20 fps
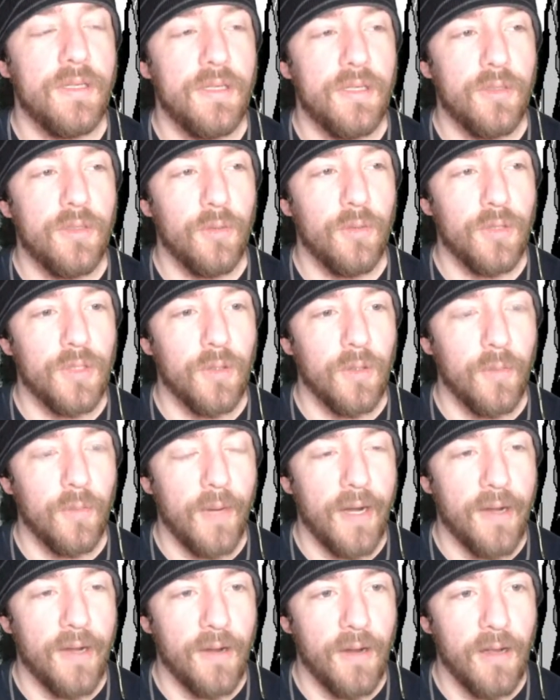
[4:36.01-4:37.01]
short story
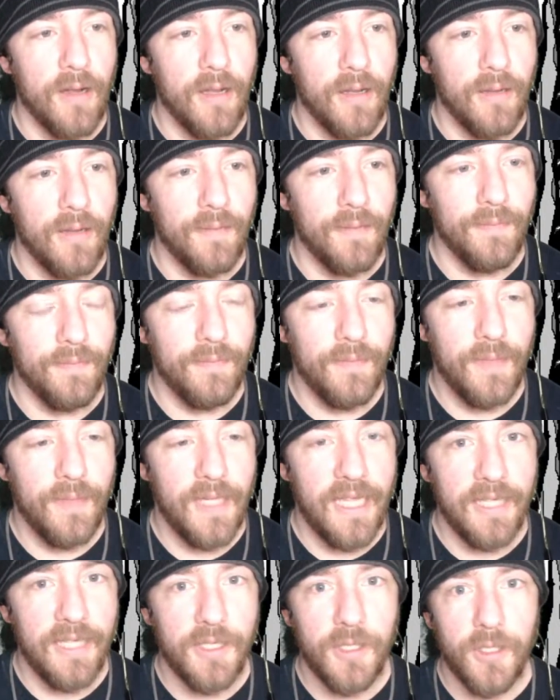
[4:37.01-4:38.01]
writer.
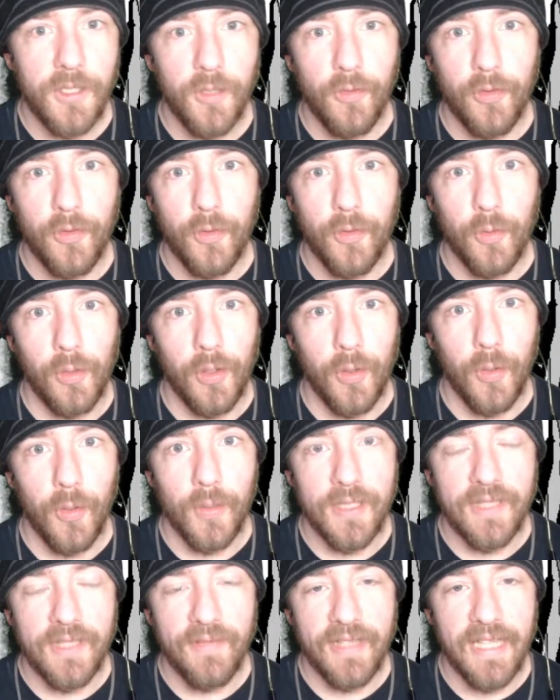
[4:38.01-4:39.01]
He had Cthulhu
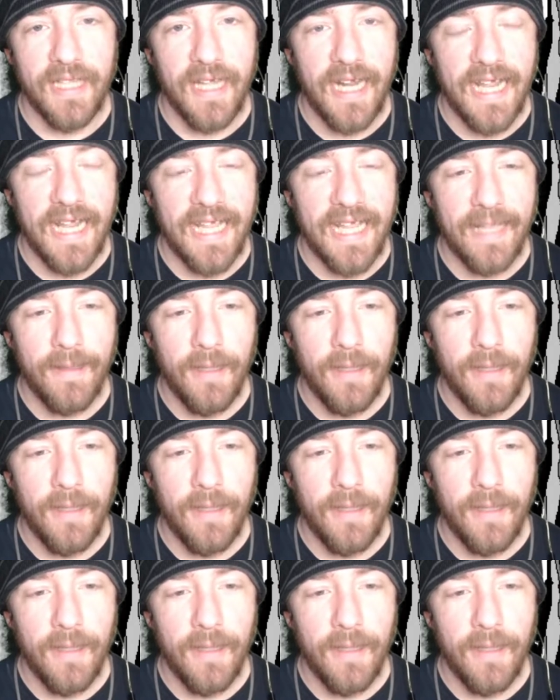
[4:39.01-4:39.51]
and stuff like that.